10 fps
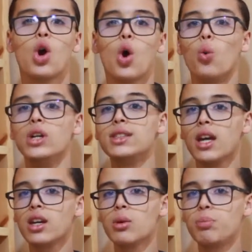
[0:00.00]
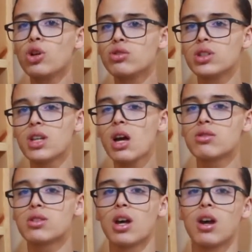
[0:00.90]
When taking portraits
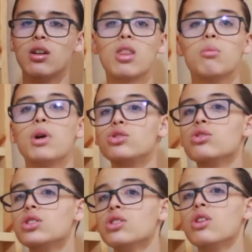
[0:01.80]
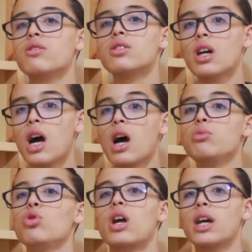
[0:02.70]
outside, the majority of the time
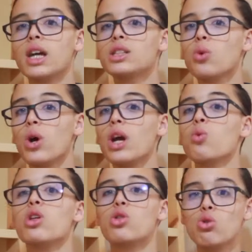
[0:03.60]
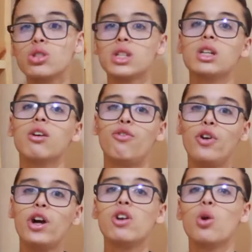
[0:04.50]
you can get away with using a
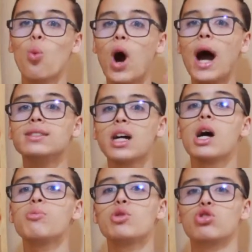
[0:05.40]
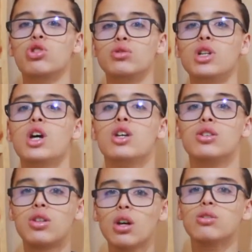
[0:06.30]
fairly wide aperture.
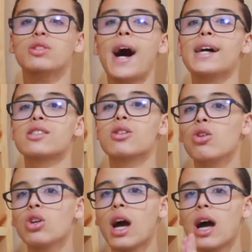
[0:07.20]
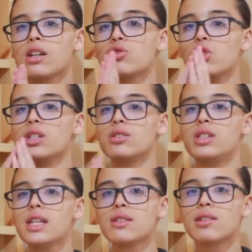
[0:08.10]
So, as long as there is
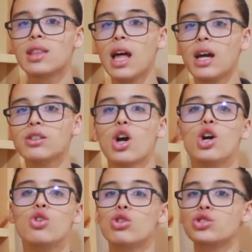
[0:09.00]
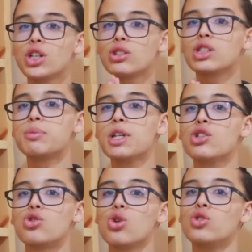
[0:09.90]
decent light, your shutter
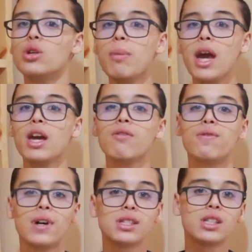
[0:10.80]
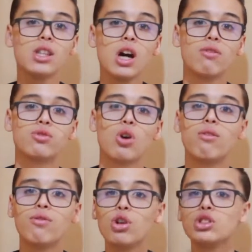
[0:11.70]
speed should remain fast enough to
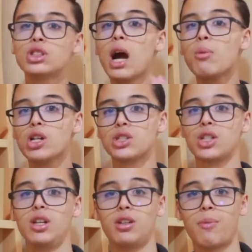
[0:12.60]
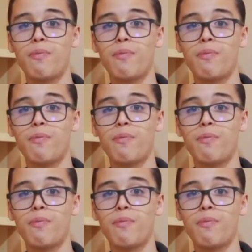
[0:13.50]
avoid camera shake.